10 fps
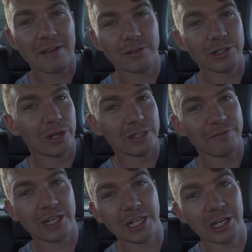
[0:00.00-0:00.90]
If you enjoyed the
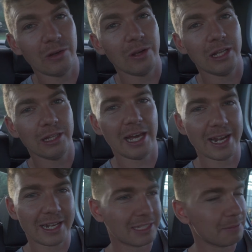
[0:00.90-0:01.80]
video,
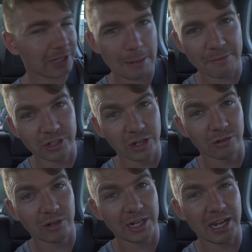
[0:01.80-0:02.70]
like, subscribe if you're not
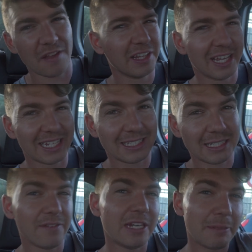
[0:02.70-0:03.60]
already. I think like
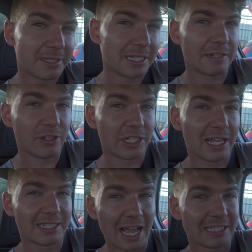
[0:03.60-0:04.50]
70% of you
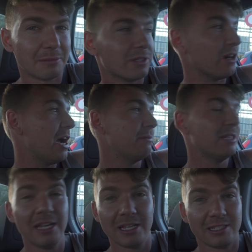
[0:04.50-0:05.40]
cunts aren't
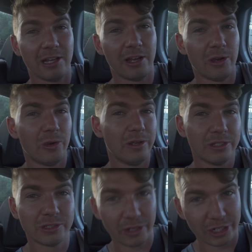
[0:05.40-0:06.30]
subscribed. So
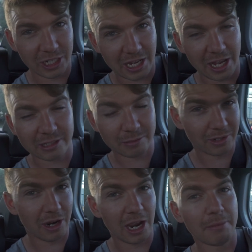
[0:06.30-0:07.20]
sort your shit out,
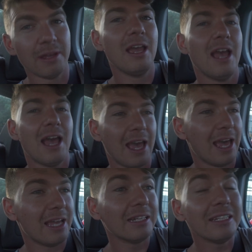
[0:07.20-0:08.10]
subscribe.
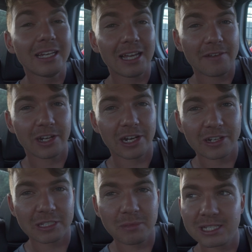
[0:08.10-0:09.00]
And yeah, have a great
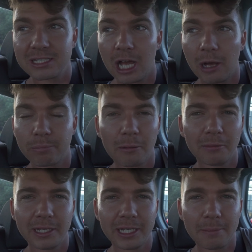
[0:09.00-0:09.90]
Christmas. I'll
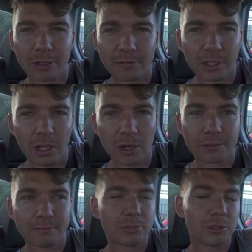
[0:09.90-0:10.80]
probably upload a vlog
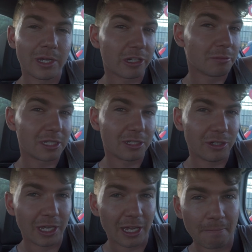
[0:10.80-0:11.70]
between Christmas and New
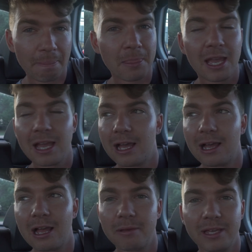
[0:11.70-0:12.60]
Year.
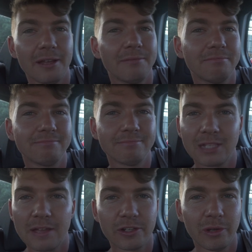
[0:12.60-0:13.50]
Um, but yeah,
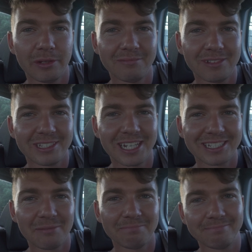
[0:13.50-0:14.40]
have a good one. I'll see you next
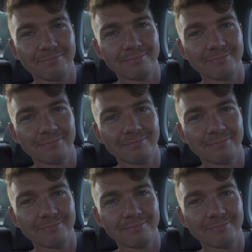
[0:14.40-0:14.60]
time.